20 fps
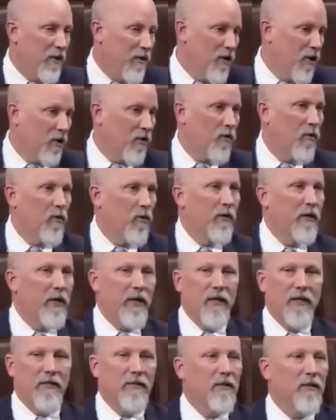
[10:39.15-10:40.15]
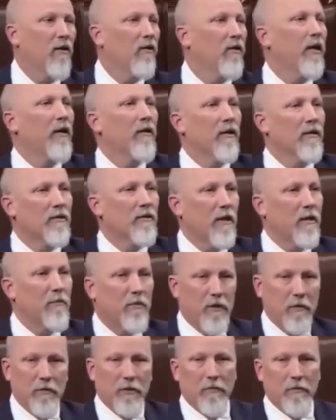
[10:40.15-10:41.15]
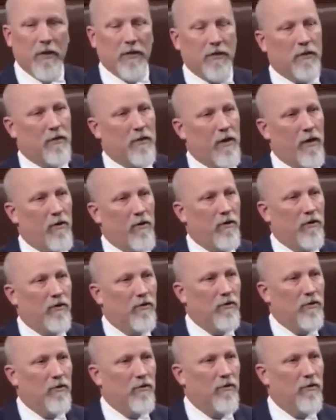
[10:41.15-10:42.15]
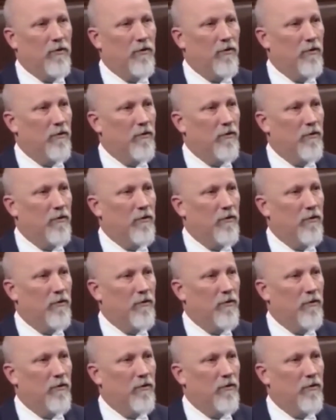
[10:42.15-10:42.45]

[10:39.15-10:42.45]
They all coordinated to say, okay, let's label them a domestic terrorist.